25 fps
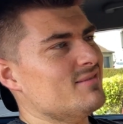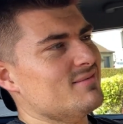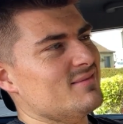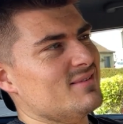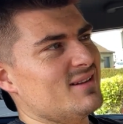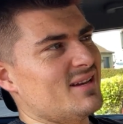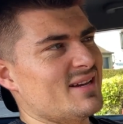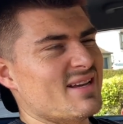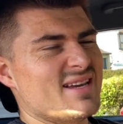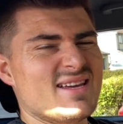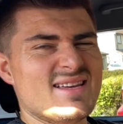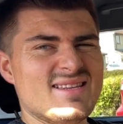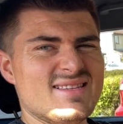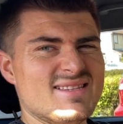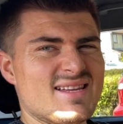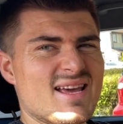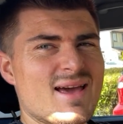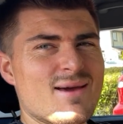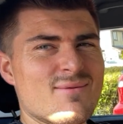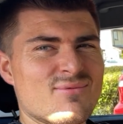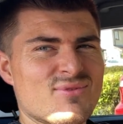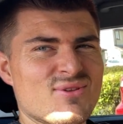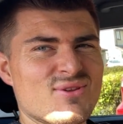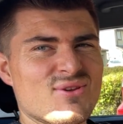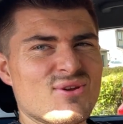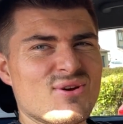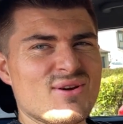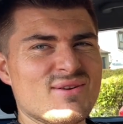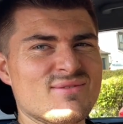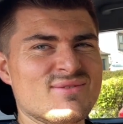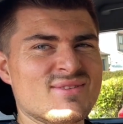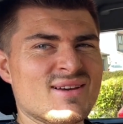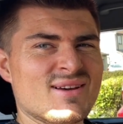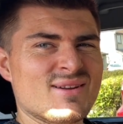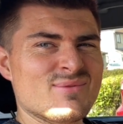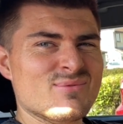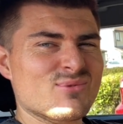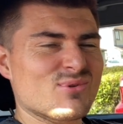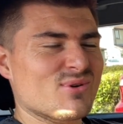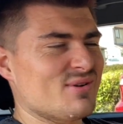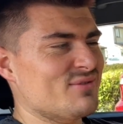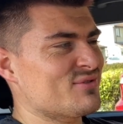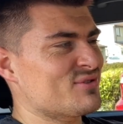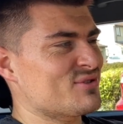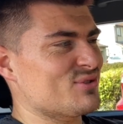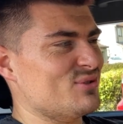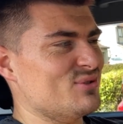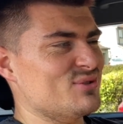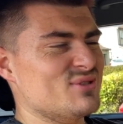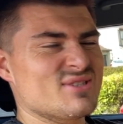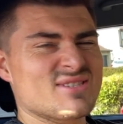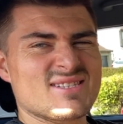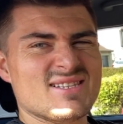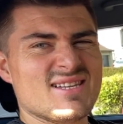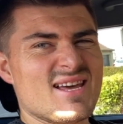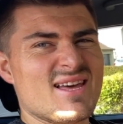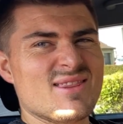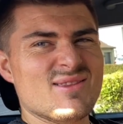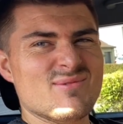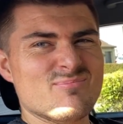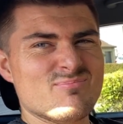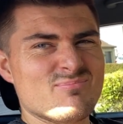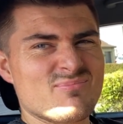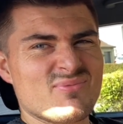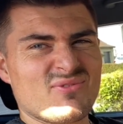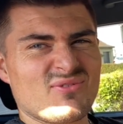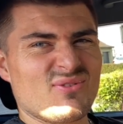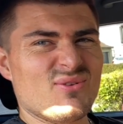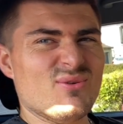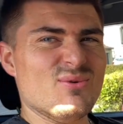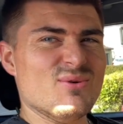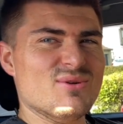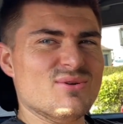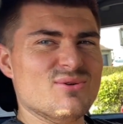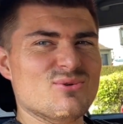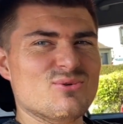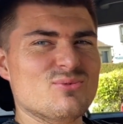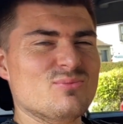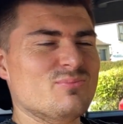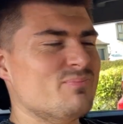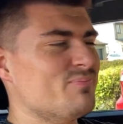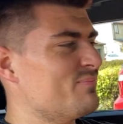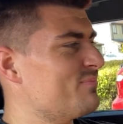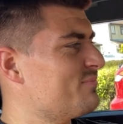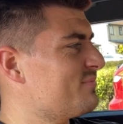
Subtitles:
like in depth than I've done, where I've sort of just let the fluid all